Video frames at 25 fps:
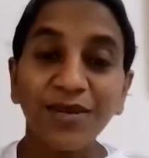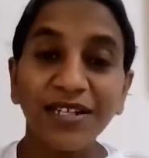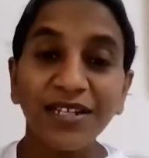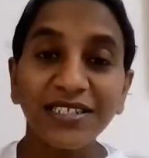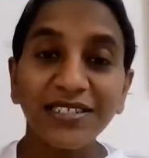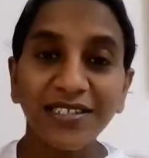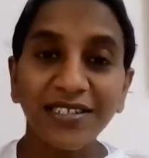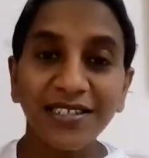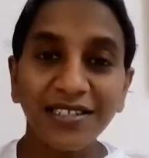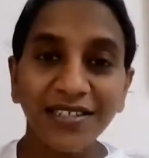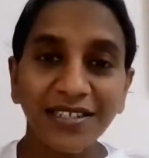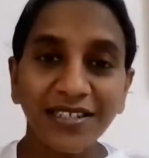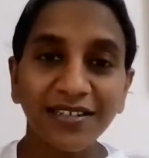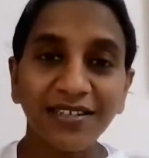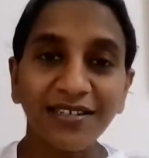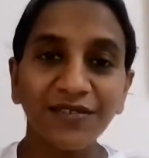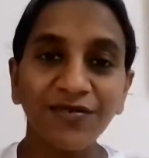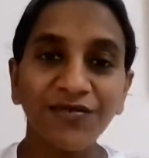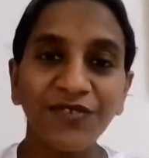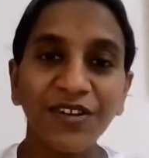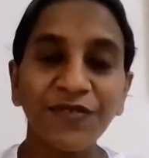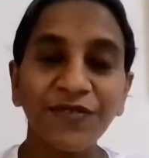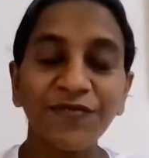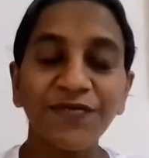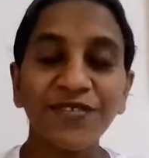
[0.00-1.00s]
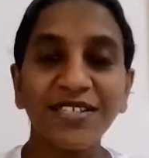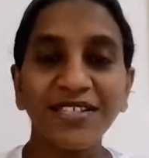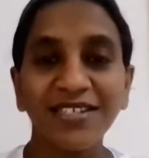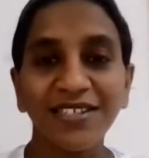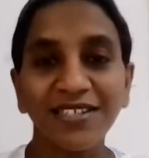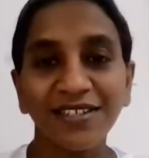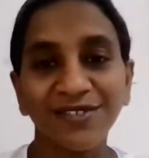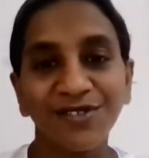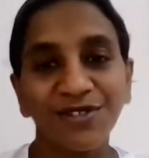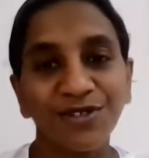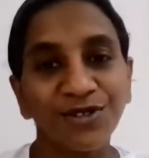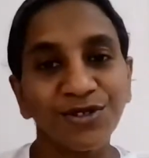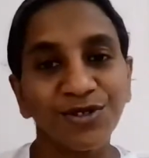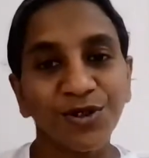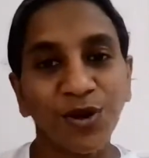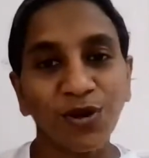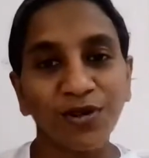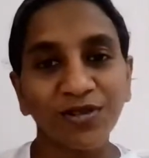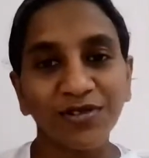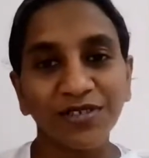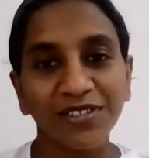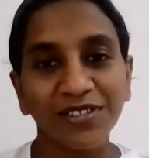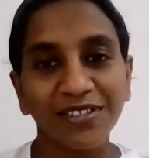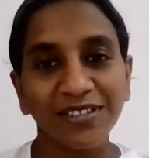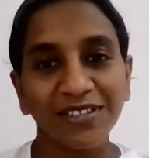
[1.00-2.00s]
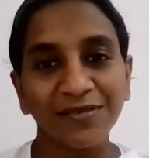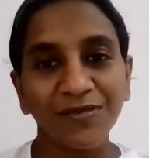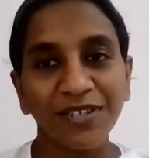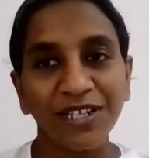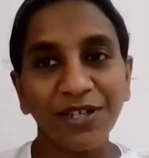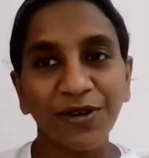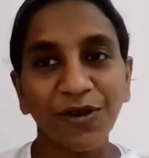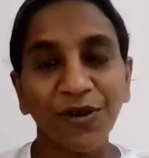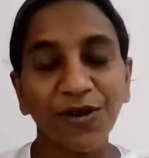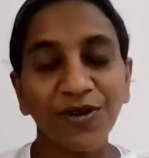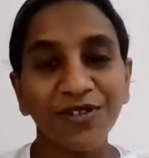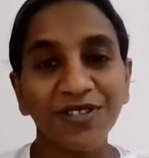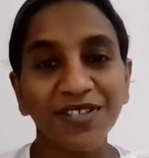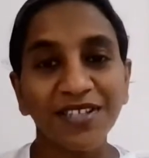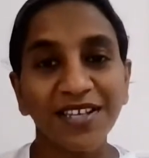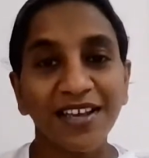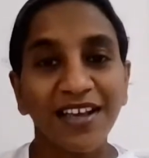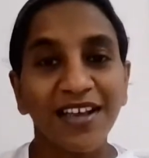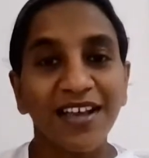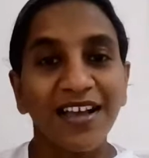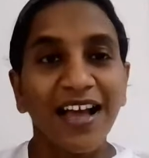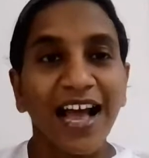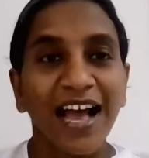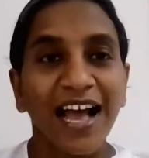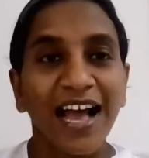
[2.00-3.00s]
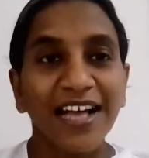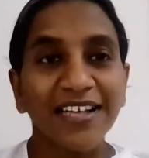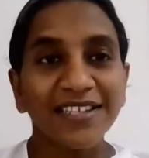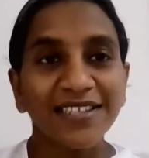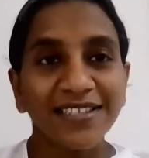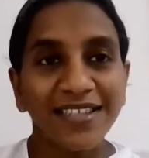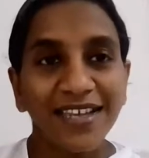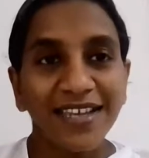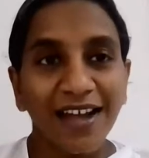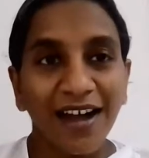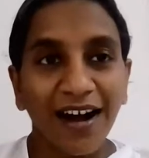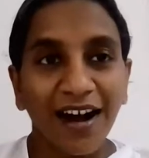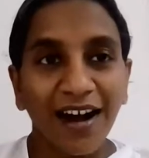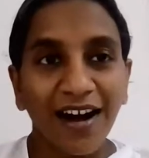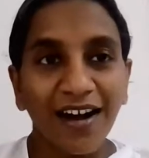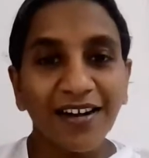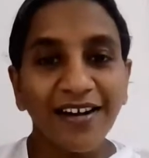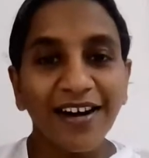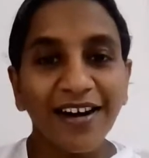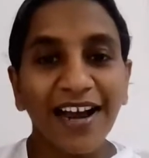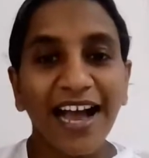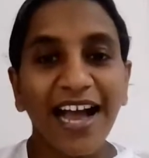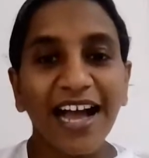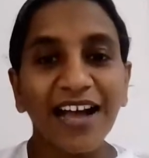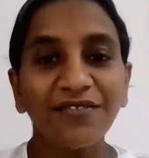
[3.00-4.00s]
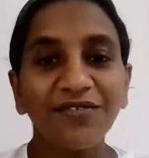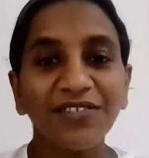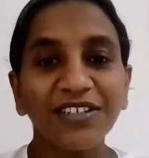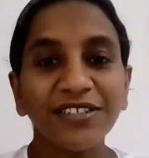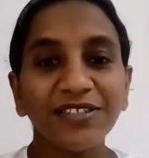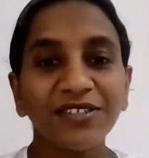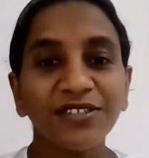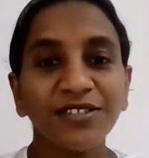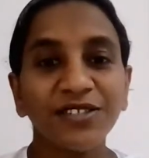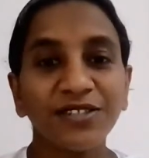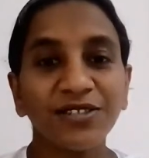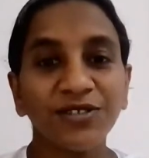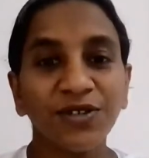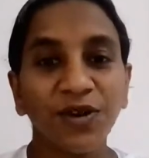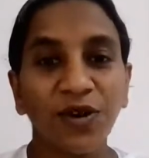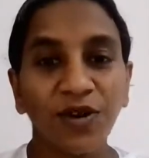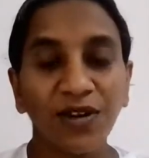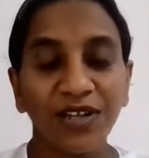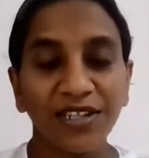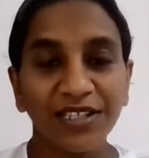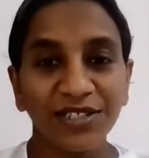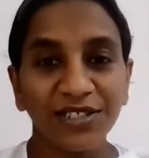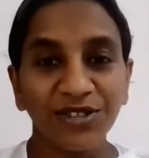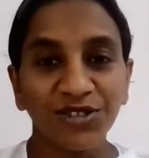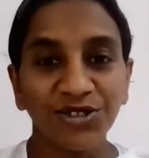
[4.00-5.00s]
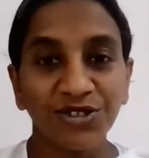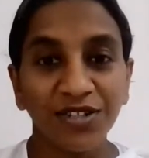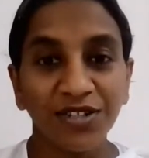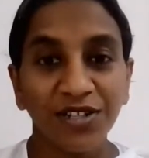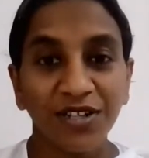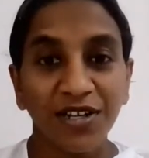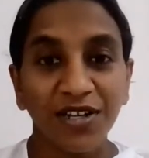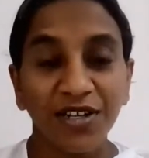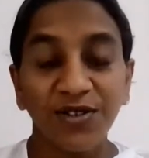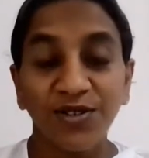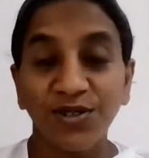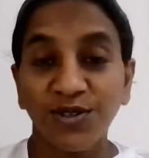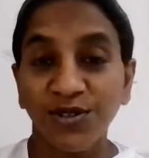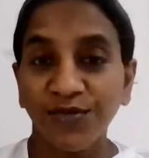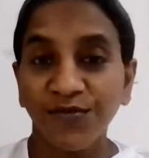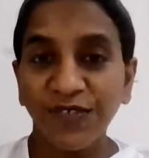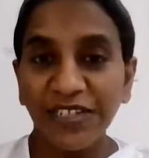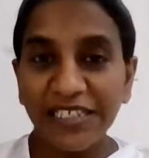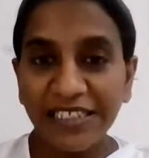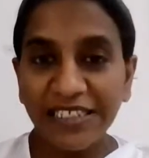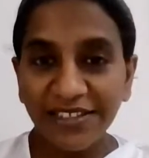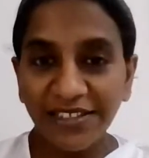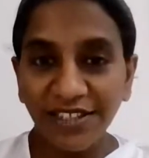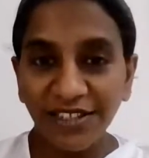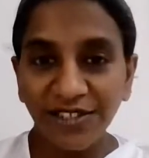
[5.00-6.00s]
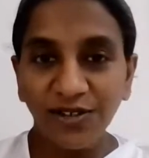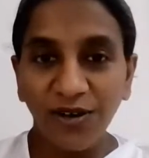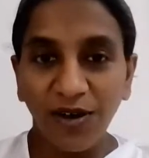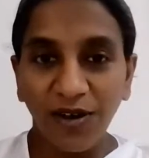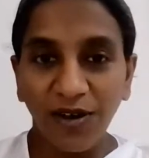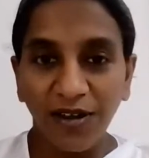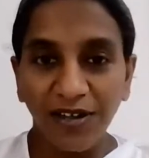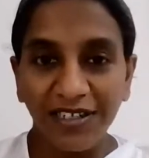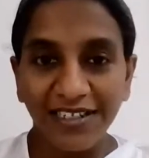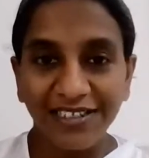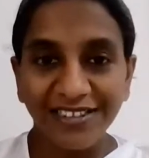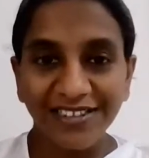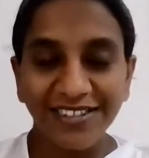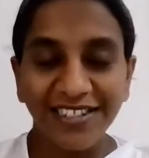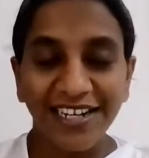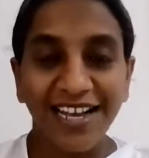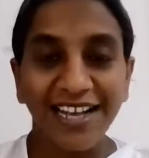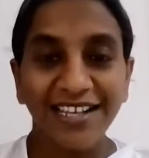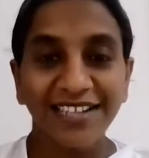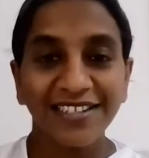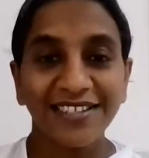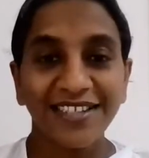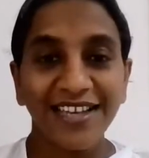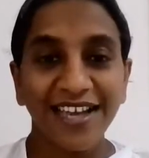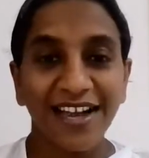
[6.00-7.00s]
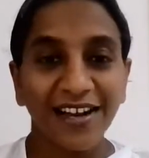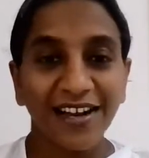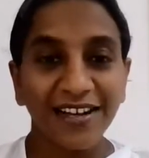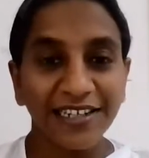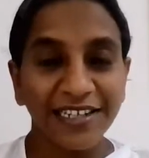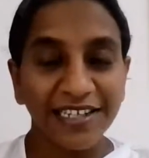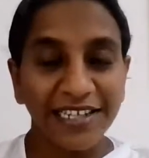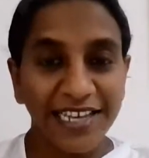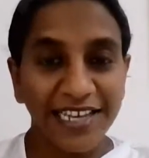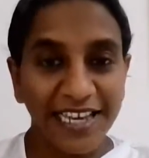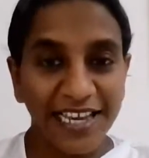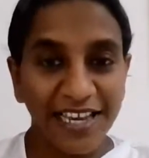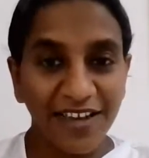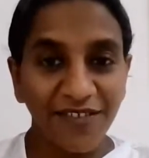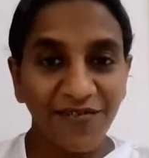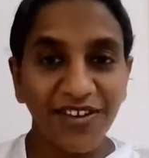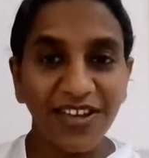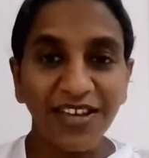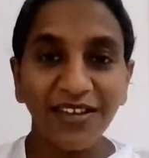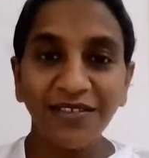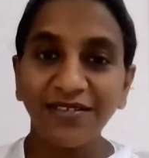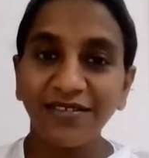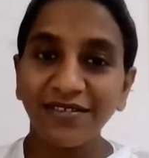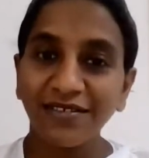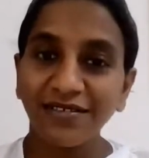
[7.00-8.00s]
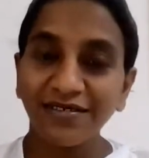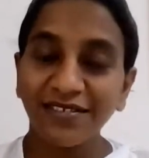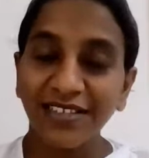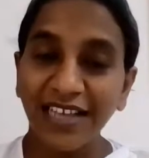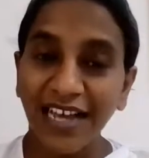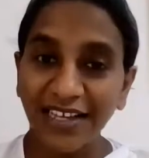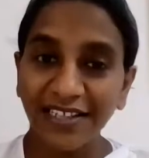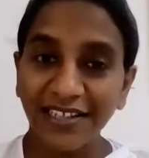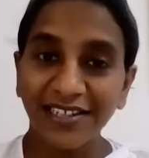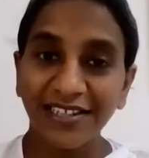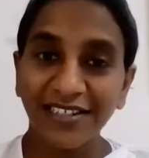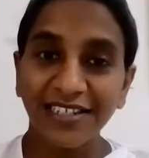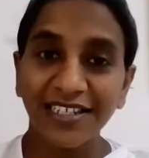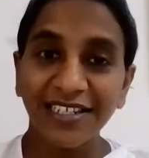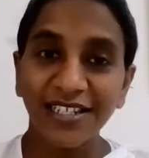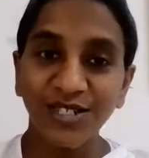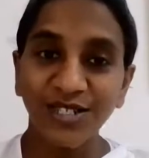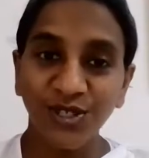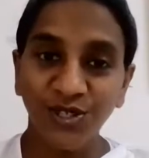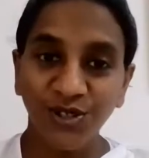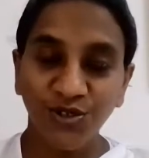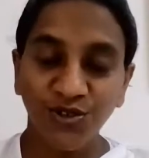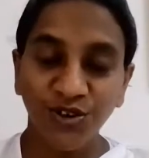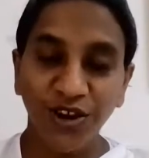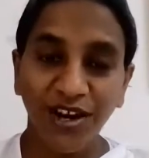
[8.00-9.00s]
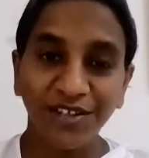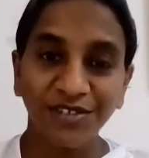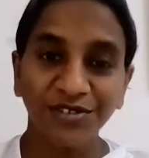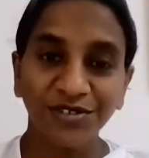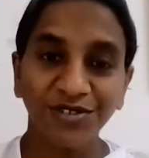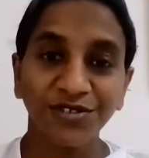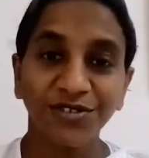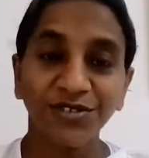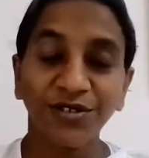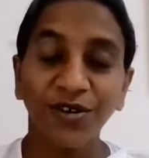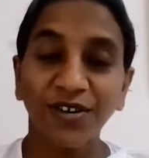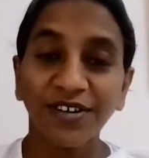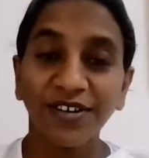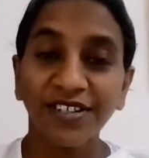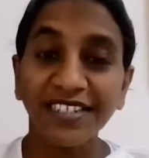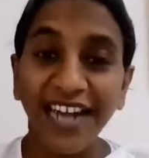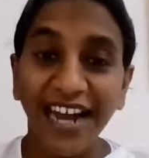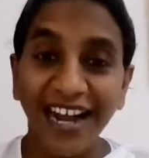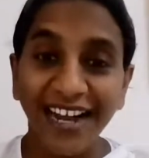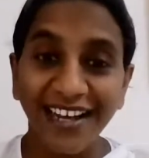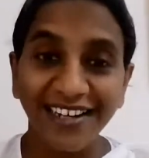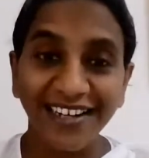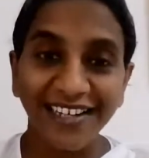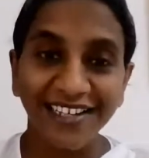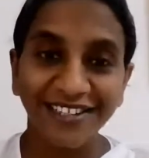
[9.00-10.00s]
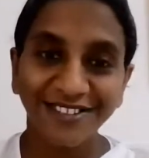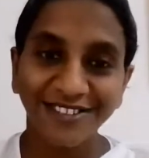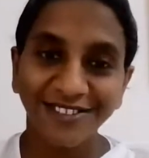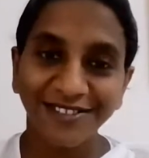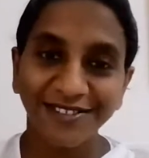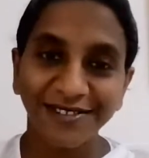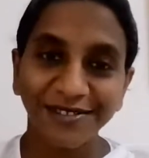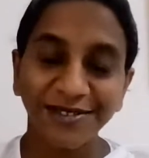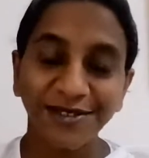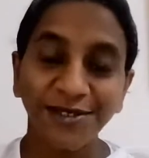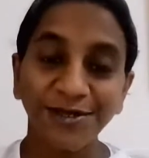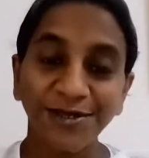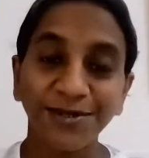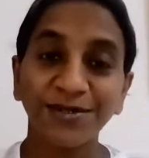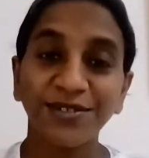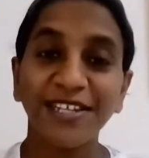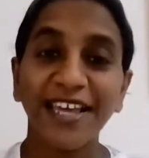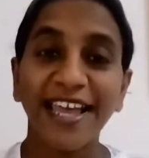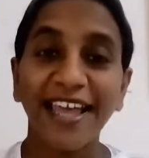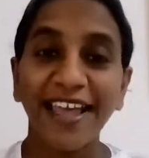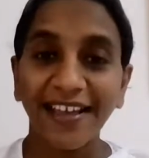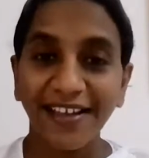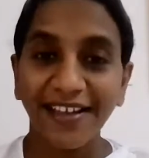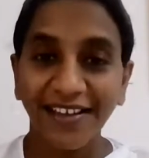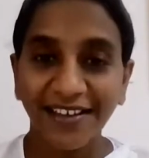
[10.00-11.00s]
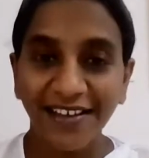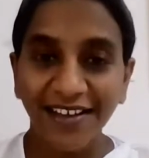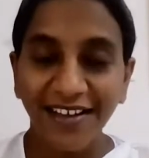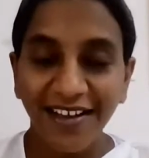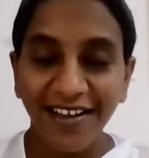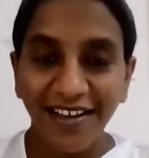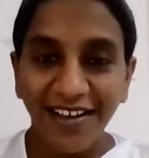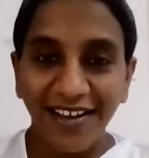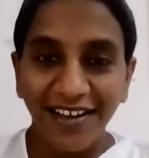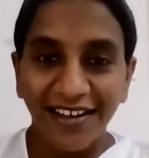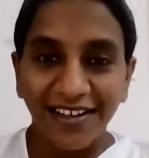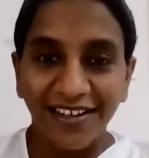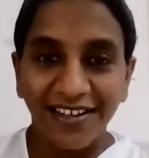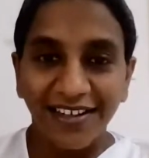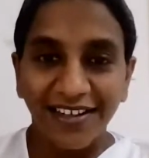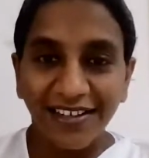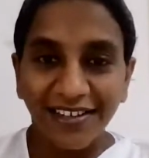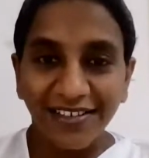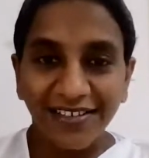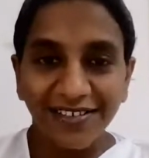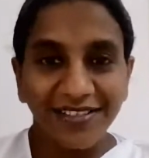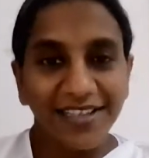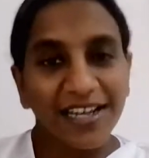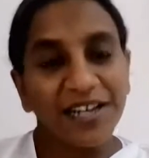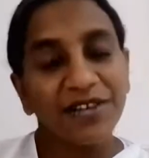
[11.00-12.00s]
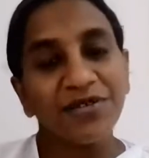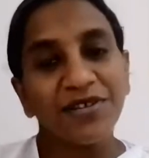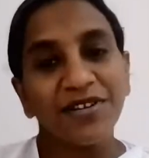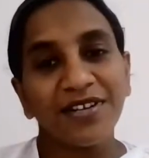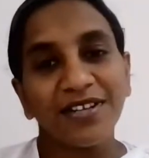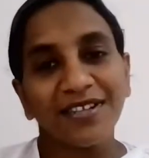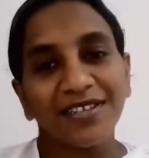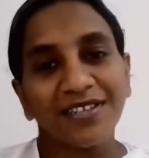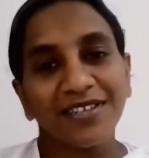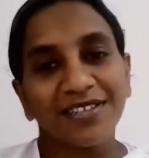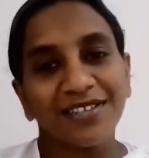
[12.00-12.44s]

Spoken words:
But still, we visit the doctor because as they are having the knowledge, so with the knowledge, as they are giving that instruction or direction to take that